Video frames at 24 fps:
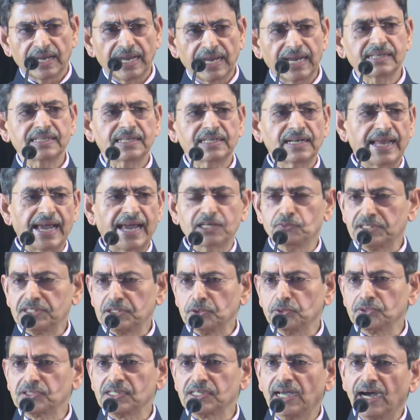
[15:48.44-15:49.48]
Any
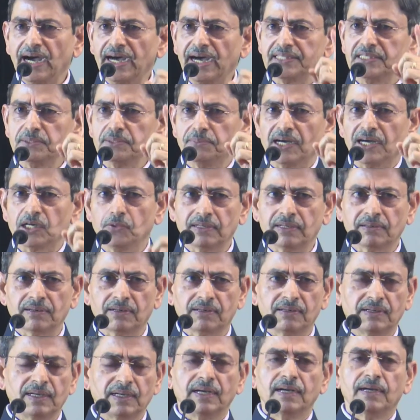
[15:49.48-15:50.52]
language you say Adi
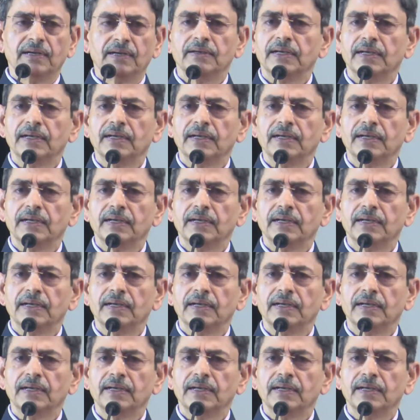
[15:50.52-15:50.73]
Bhagavan,